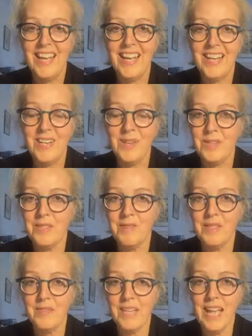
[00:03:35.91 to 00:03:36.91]
and lots of
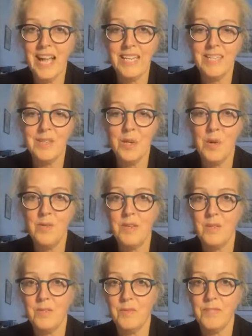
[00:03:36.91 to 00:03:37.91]
different case law and
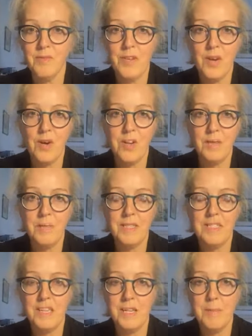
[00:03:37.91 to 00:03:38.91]
lots of different
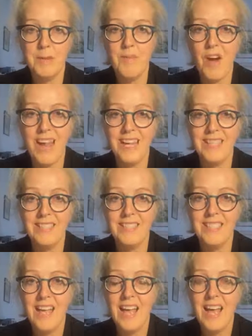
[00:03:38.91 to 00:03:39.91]
arguments that can be raised.